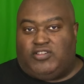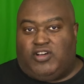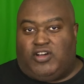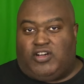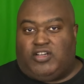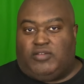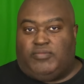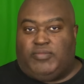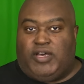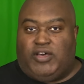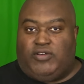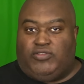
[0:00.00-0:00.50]
to
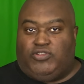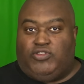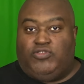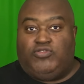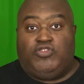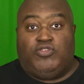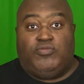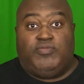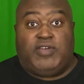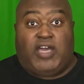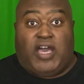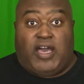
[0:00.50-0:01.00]
talk about
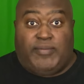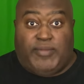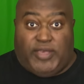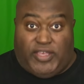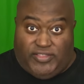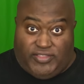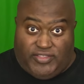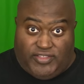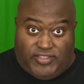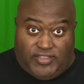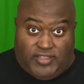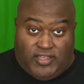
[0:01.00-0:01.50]
YouTube
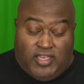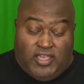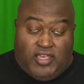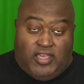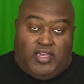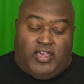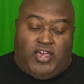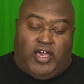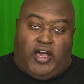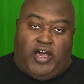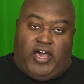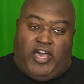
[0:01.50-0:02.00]
comments.
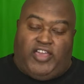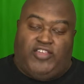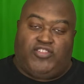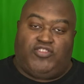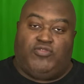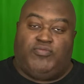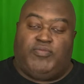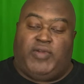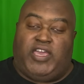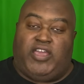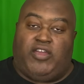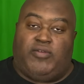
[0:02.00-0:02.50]

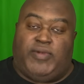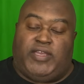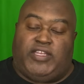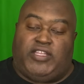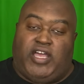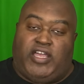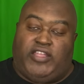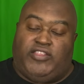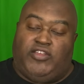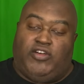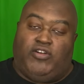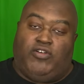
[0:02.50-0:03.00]
As you may or may
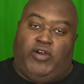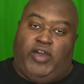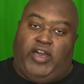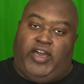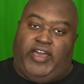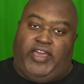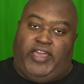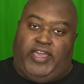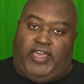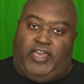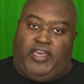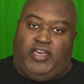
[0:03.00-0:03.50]
not know,
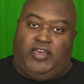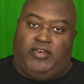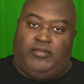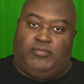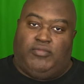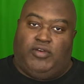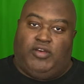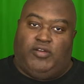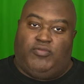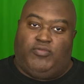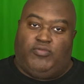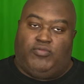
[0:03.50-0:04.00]

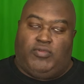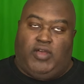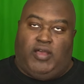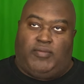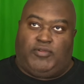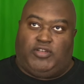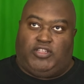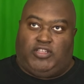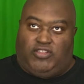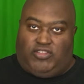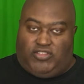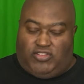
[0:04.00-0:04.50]
I'm
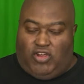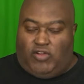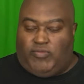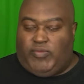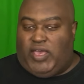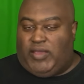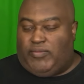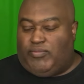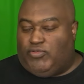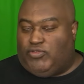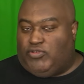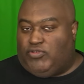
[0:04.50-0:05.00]
going to start
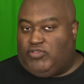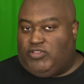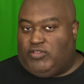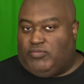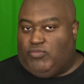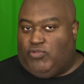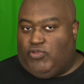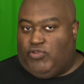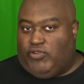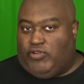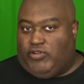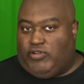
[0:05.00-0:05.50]
back
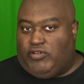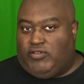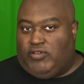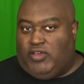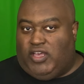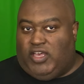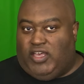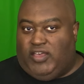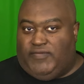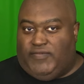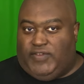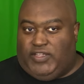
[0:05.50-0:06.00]
producing more
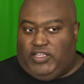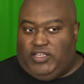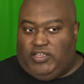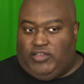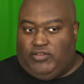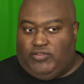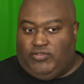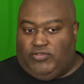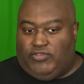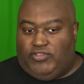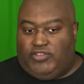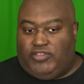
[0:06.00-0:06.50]

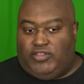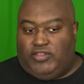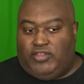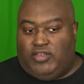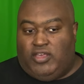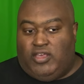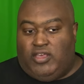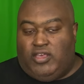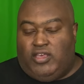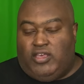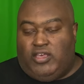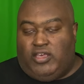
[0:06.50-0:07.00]
videos,
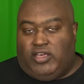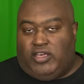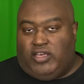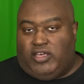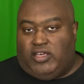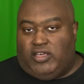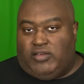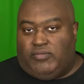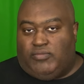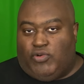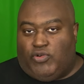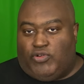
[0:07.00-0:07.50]

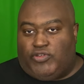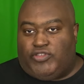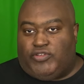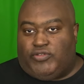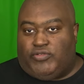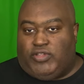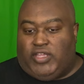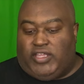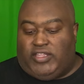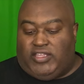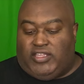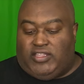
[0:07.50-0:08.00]
more
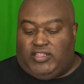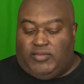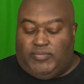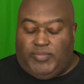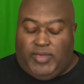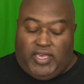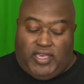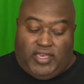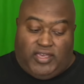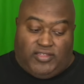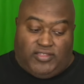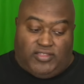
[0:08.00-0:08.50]
so than I did in the
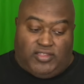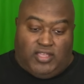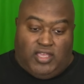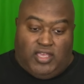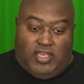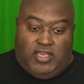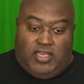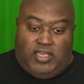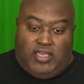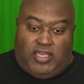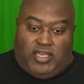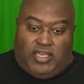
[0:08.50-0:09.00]
past.
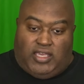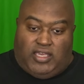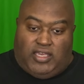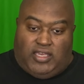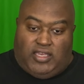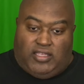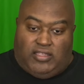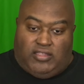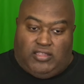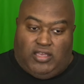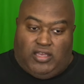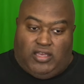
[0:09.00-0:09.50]

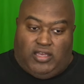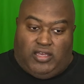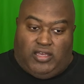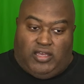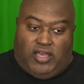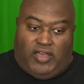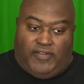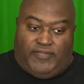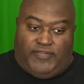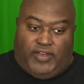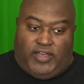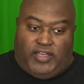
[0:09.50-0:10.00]
And
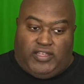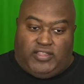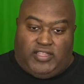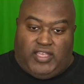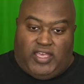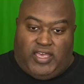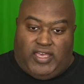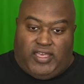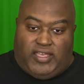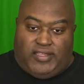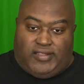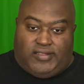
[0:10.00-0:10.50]
I find
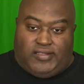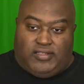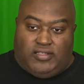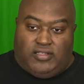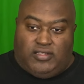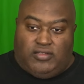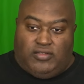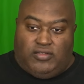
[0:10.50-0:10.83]
that